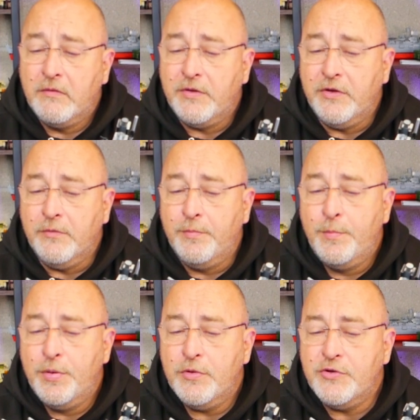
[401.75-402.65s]
you
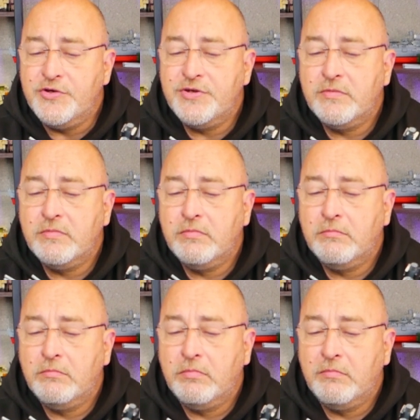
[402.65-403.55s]
push,
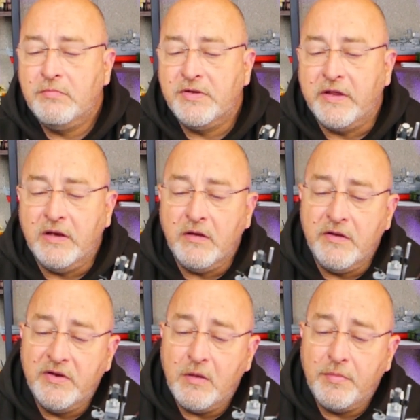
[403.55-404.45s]
get it
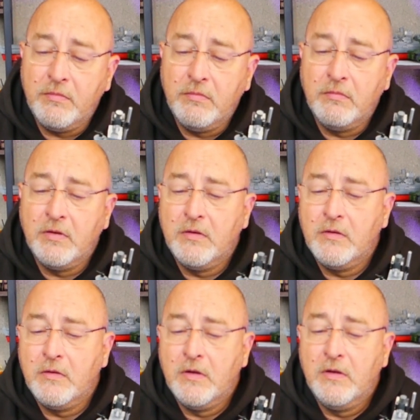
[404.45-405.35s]
lined up,
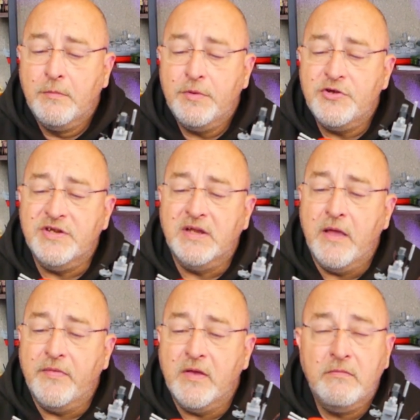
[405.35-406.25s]
push it
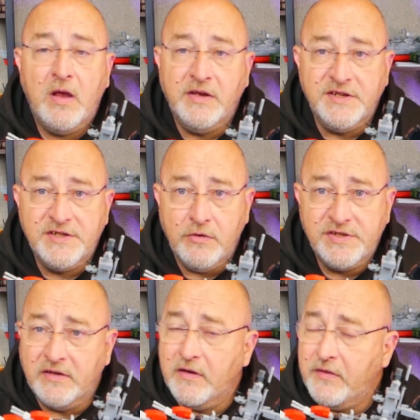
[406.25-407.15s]
together, and it
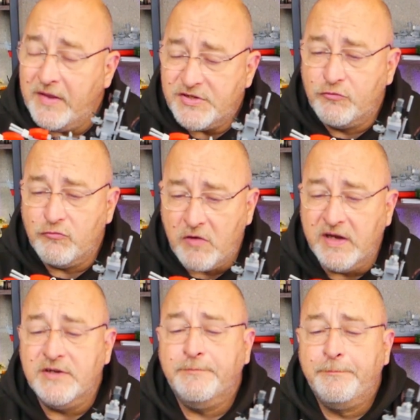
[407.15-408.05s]
slots in, and that's
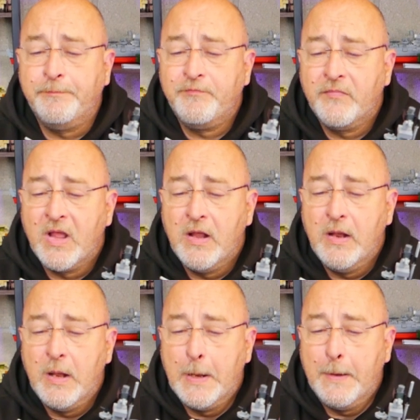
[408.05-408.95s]
great.
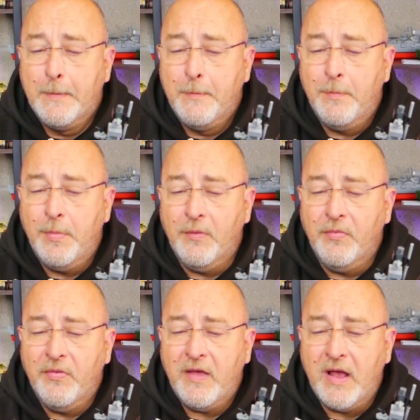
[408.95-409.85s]
But
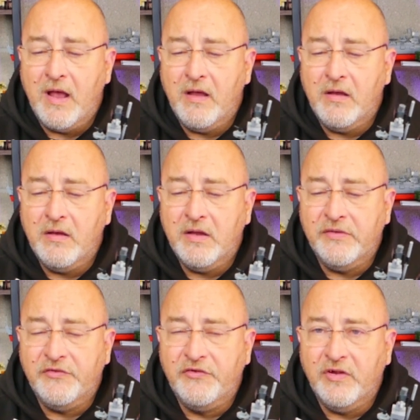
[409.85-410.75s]
that
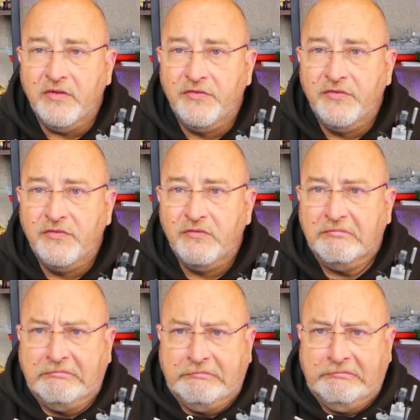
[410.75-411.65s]
is just,
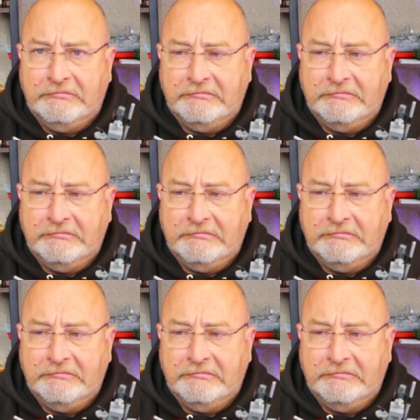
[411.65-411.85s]
ooh,